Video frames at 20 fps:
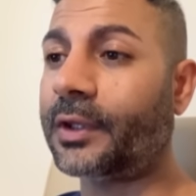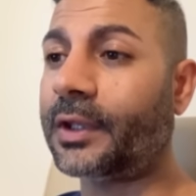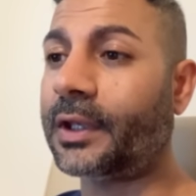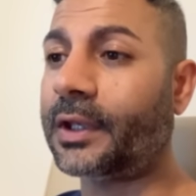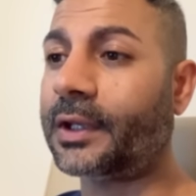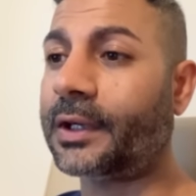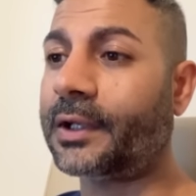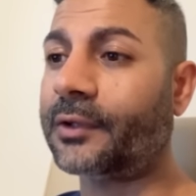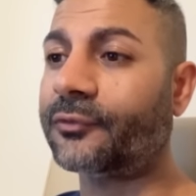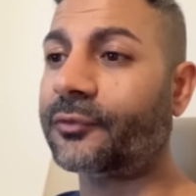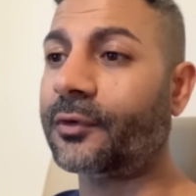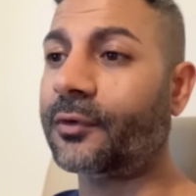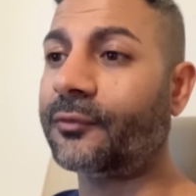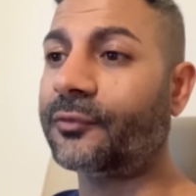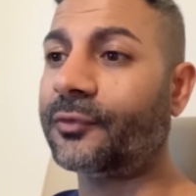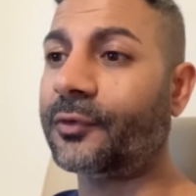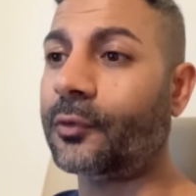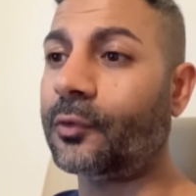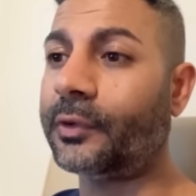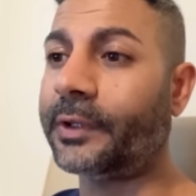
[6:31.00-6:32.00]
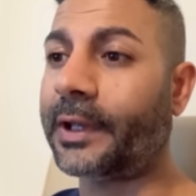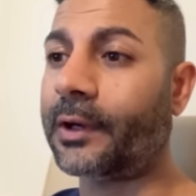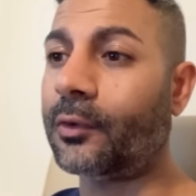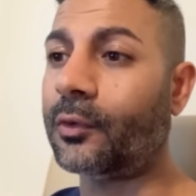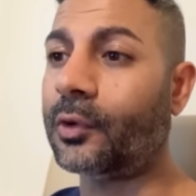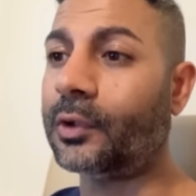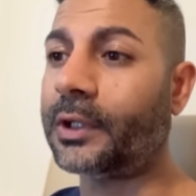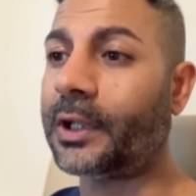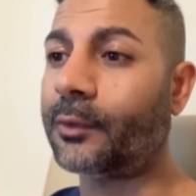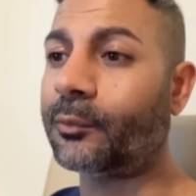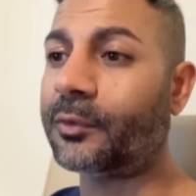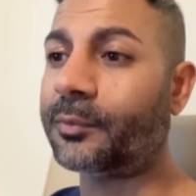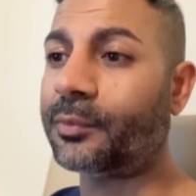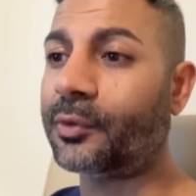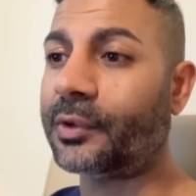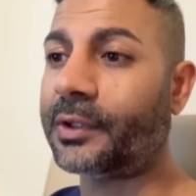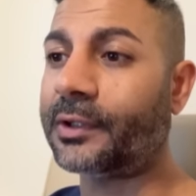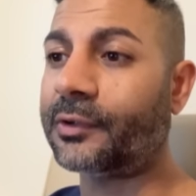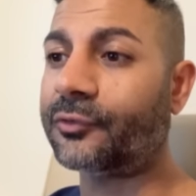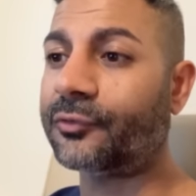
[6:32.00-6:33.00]
ear canal. So obviously all the oil that we
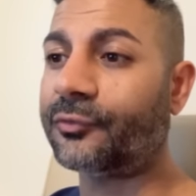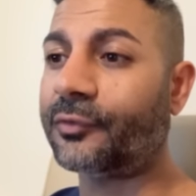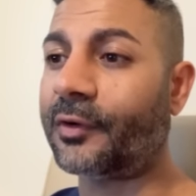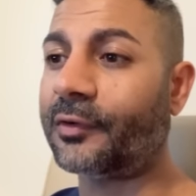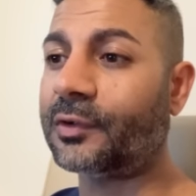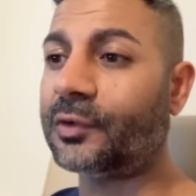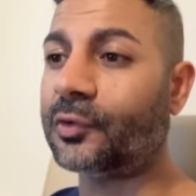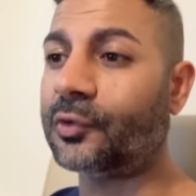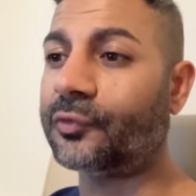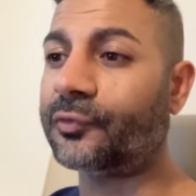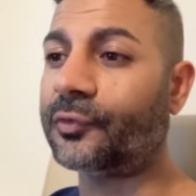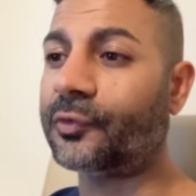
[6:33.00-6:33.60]
put in is very useful.